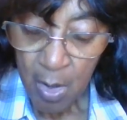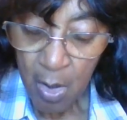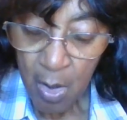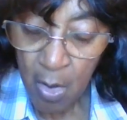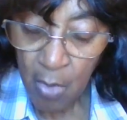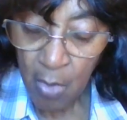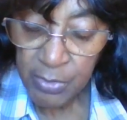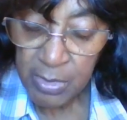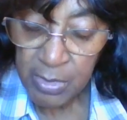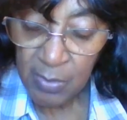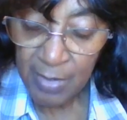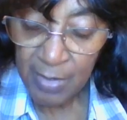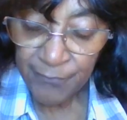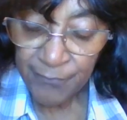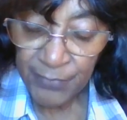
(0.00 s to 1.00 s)
All you
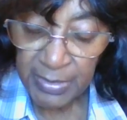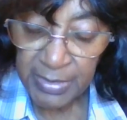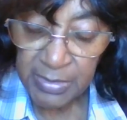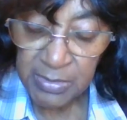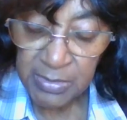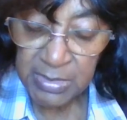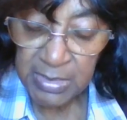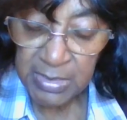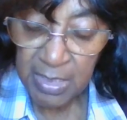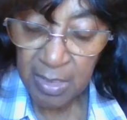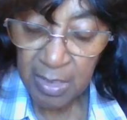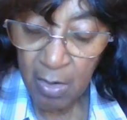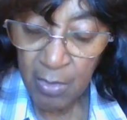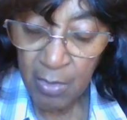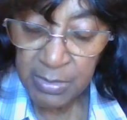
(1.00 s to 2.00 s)
of
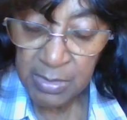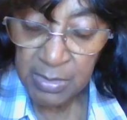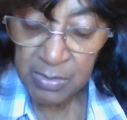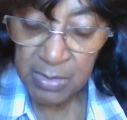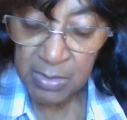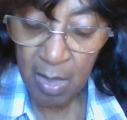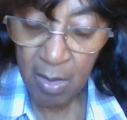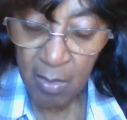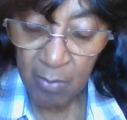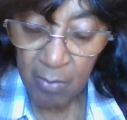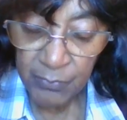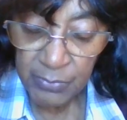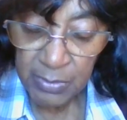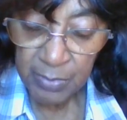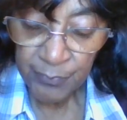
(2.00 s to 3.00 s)
Philistia are dissolved